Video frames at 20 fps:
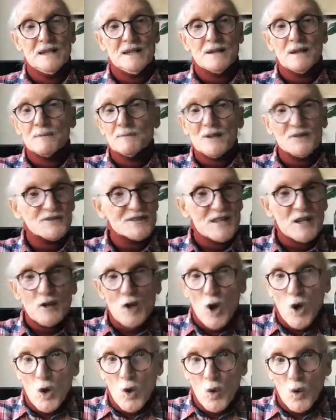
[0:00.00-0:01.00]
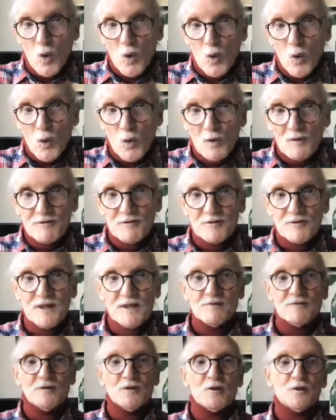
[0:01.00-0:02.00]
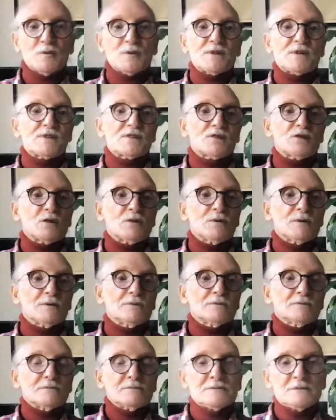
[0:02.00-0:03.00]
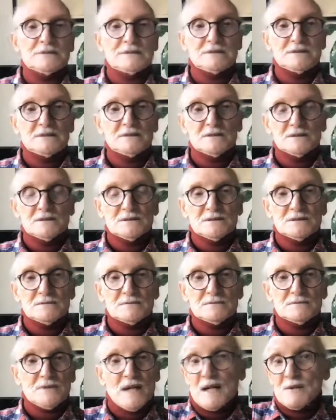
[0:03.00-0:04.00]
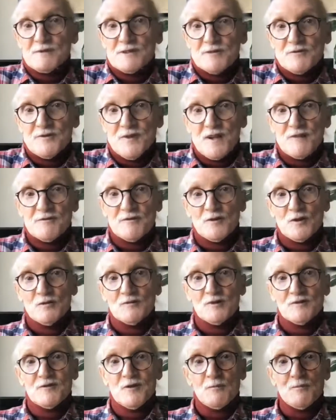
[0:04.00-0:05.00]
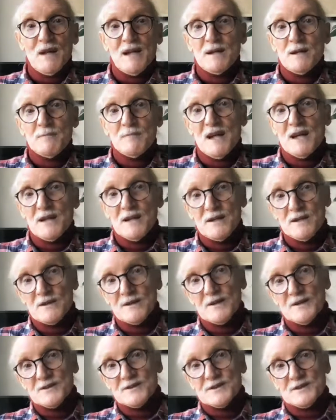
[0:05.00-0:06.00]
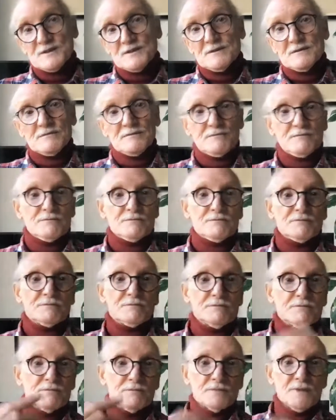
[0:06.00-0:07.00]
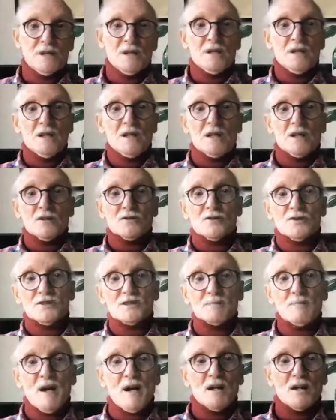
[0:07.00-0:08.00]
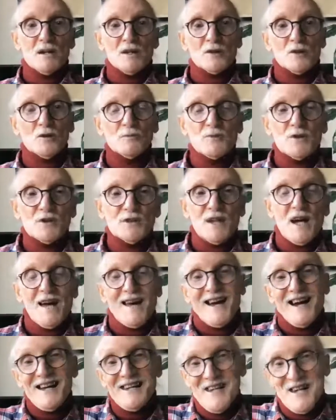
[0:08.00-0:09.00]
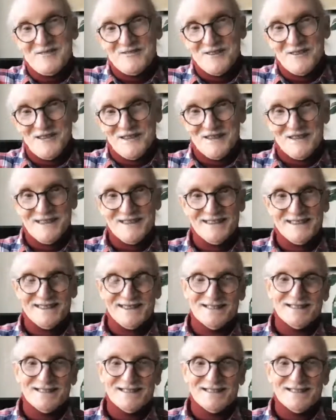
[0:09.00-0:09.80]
Now, I'm not saying all freight forwarders do. I was a freight forwarder for many, many years and crossed my heart, hope to die. I never did it.